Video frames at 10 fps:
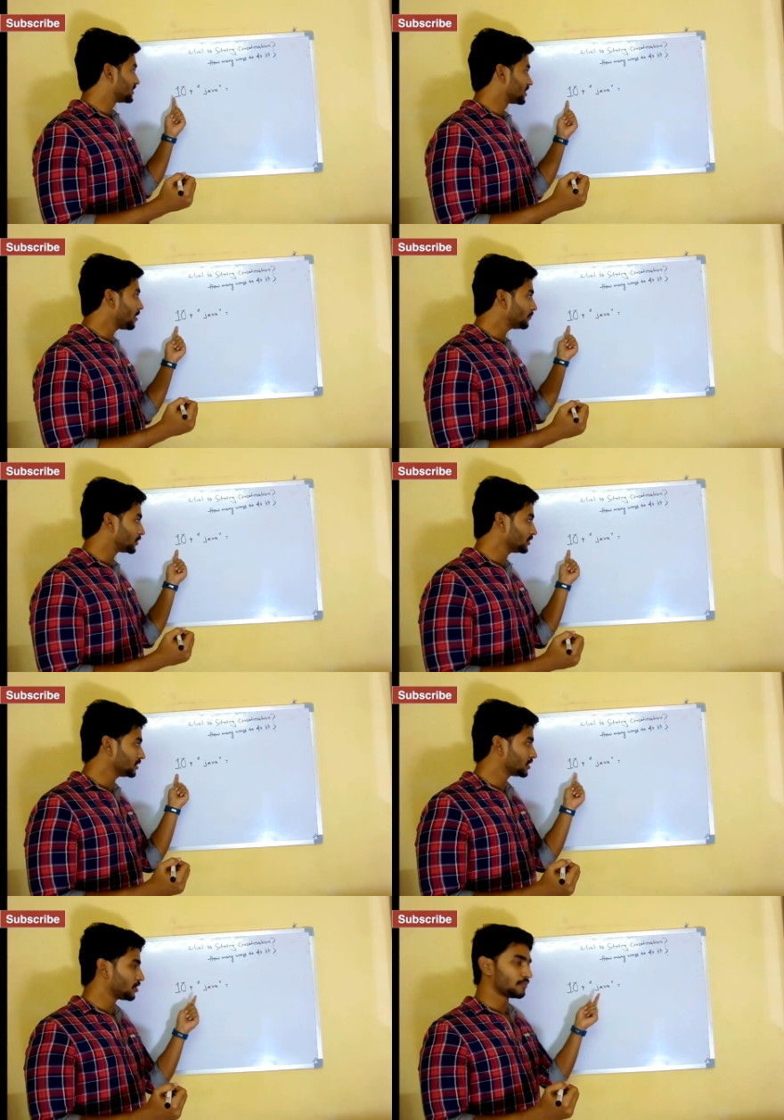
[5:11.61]

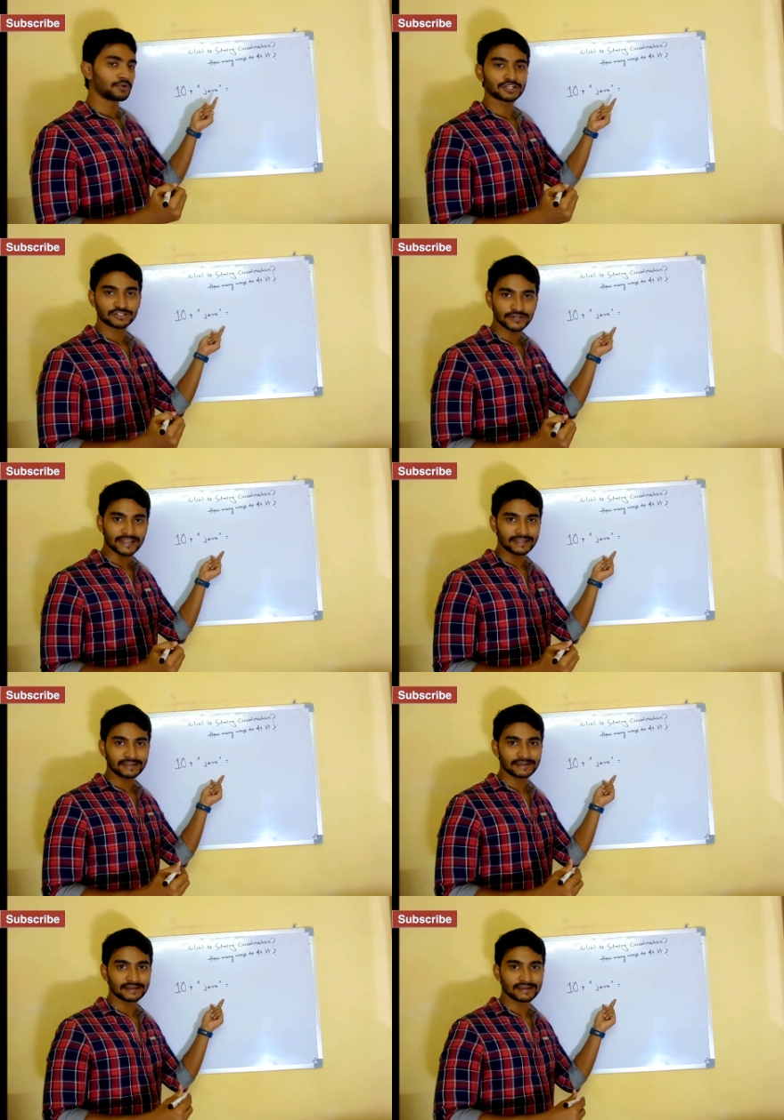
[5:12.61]
number plus
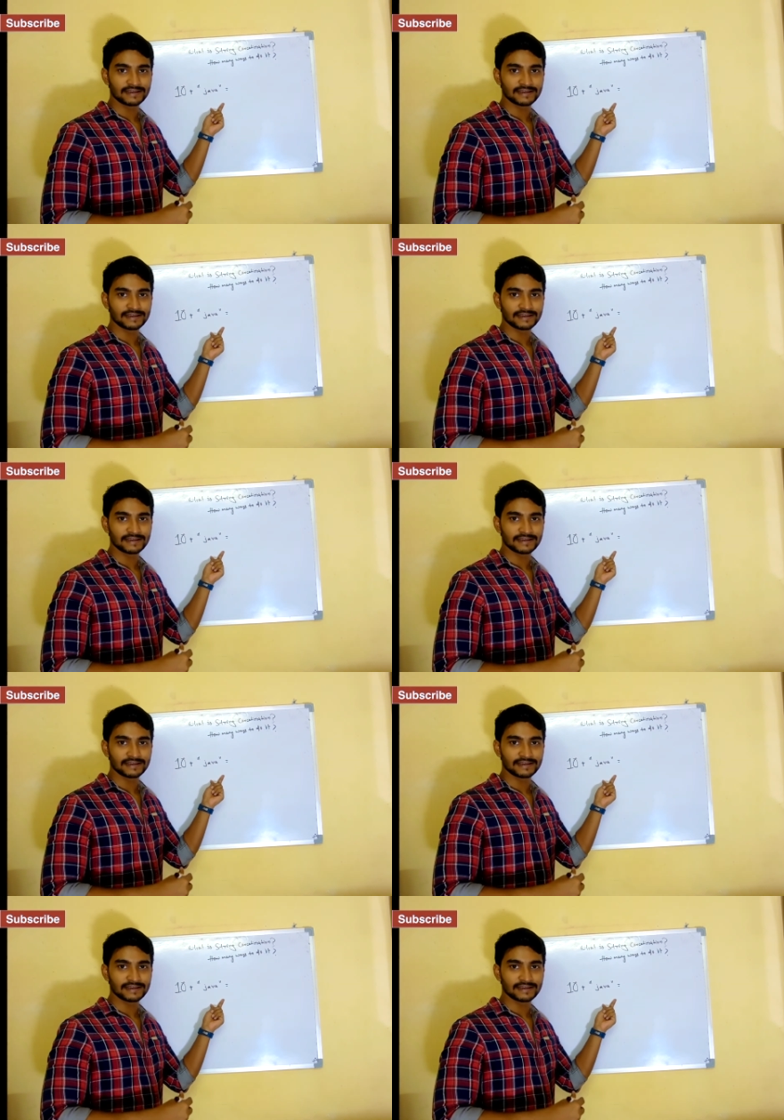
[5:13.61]
string